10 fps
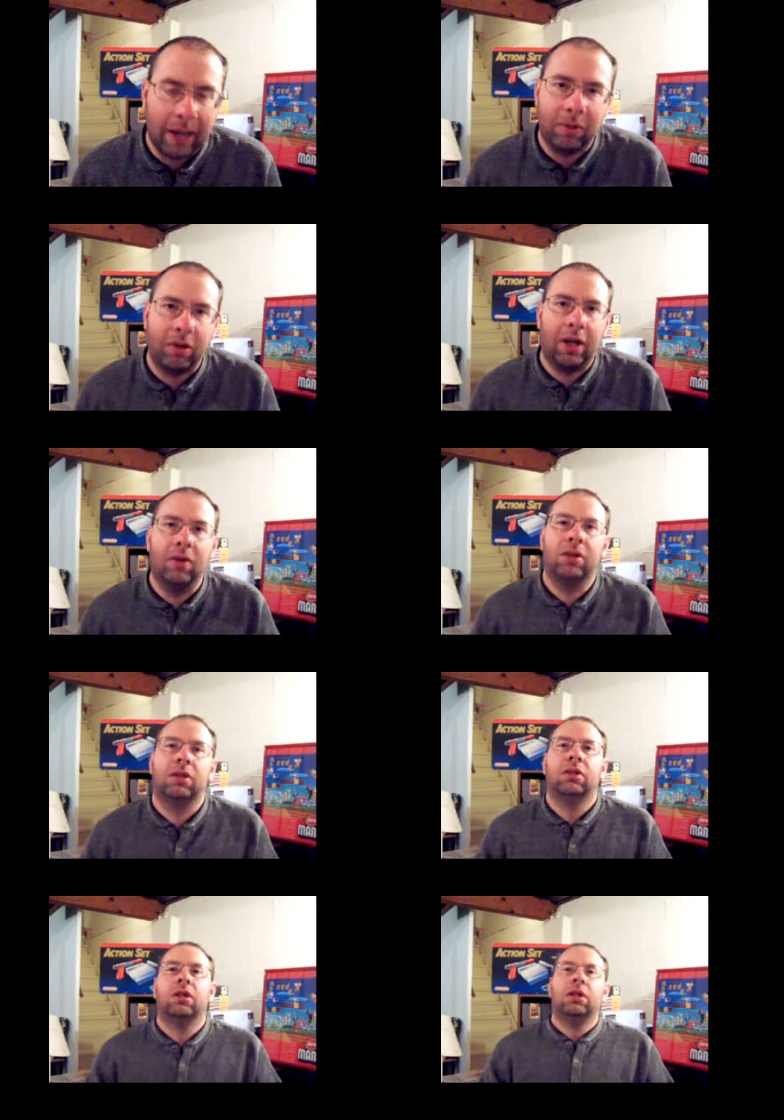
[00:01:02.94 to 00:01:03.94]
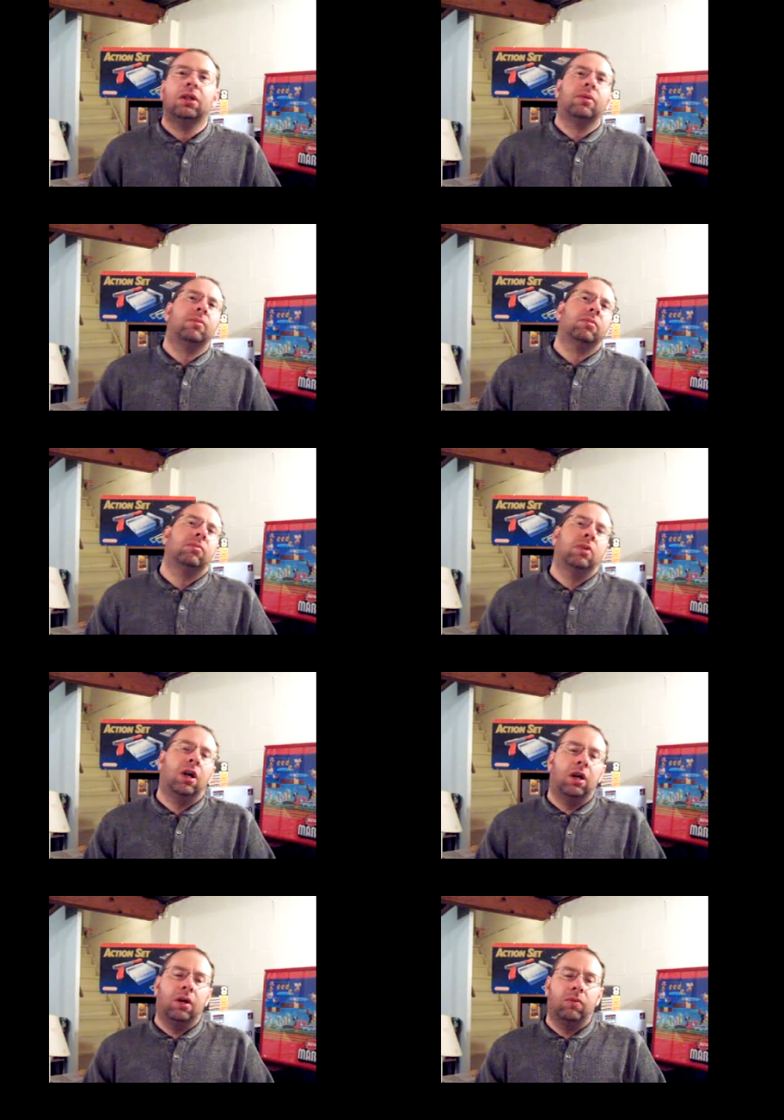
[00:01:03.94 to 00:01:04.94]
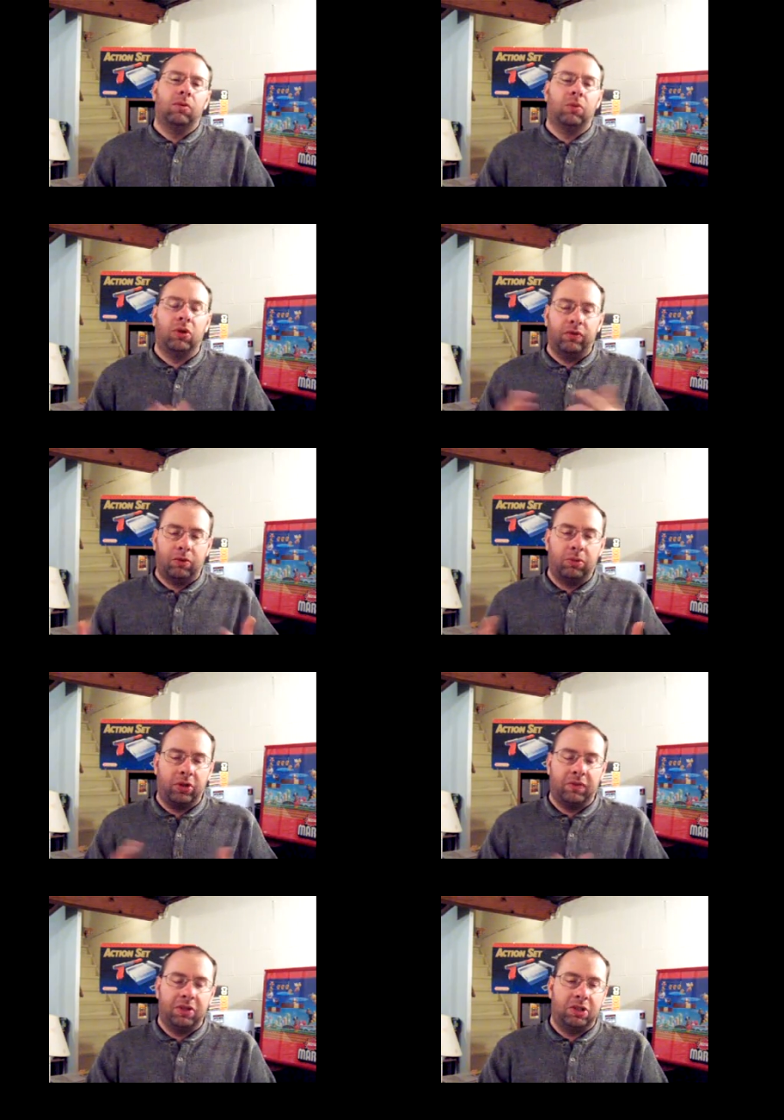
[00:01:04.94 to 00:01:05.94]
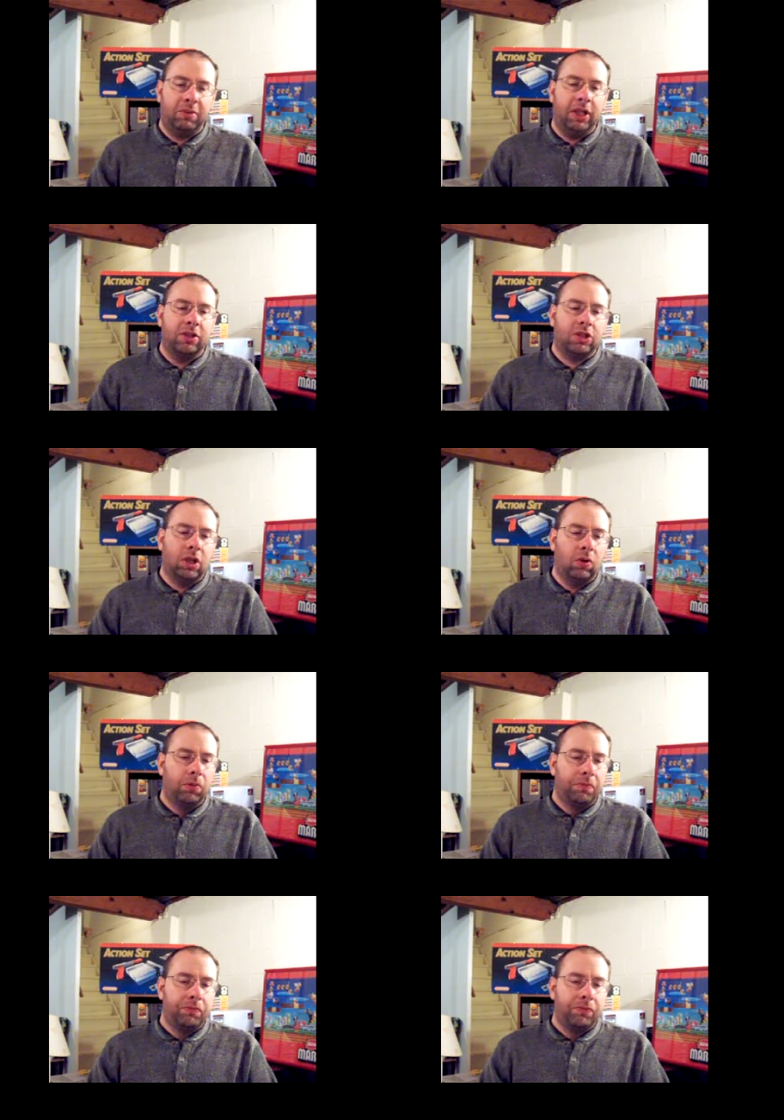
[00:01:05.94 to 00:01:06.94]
common ground for both of us to meet. So